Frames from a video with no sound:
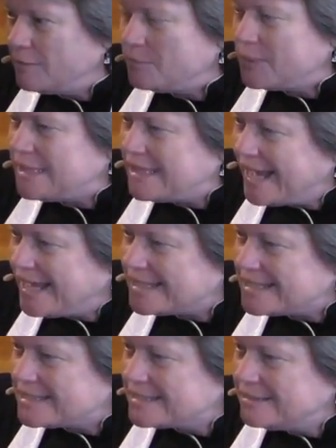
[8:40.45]
But
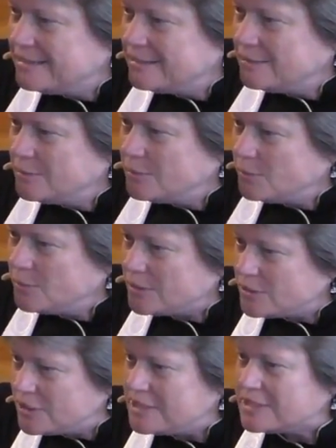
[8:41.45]
that's
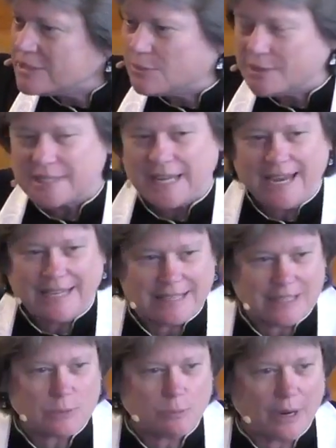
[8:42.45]
what Jesus was saying in
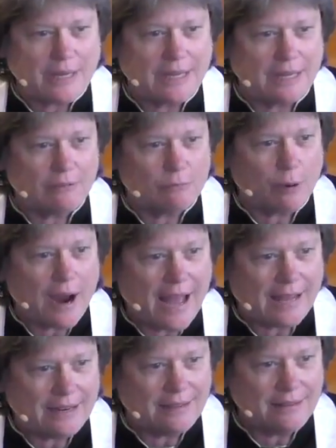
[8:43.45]
this breaking of
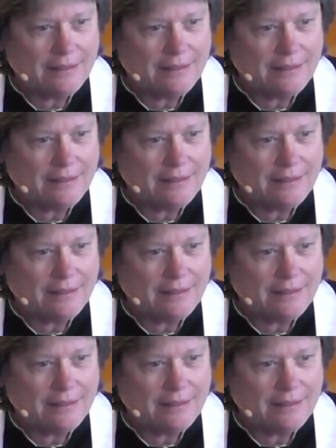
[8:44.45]
bread.